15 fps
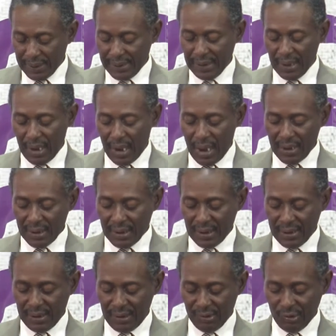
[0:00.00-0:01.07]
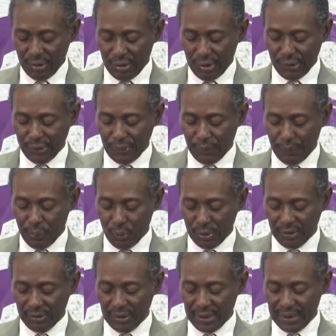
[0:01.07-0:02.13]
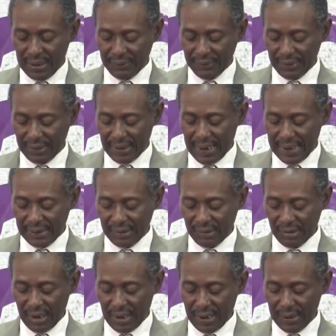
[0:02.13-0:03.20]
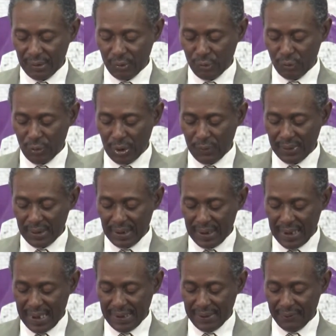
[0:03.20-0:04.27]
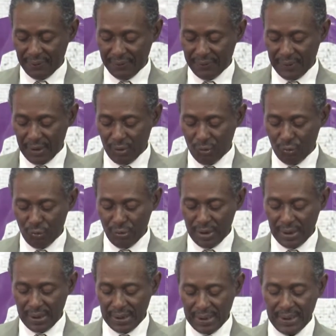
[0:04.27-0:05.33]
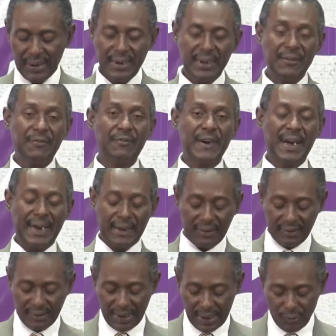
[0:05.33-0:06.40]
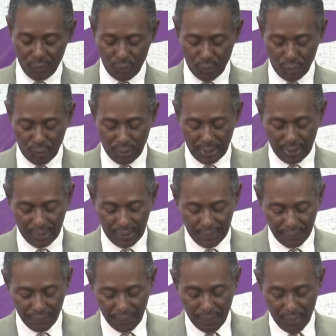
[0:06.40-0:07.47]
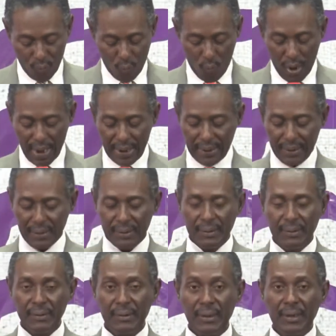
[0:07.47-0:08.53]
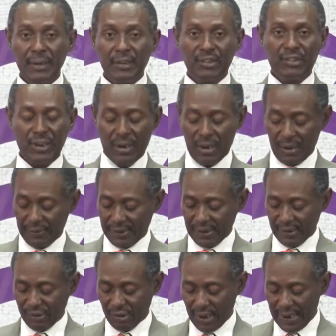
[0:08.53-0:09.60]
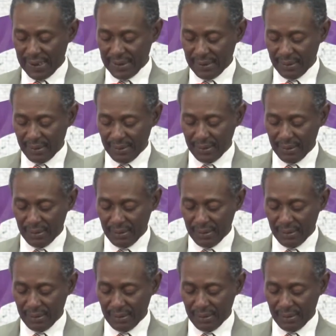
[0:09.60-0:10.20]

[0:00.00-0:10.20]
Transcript: The unconditional support she gives to that child throughout the life really defines that role. One, she loves her child.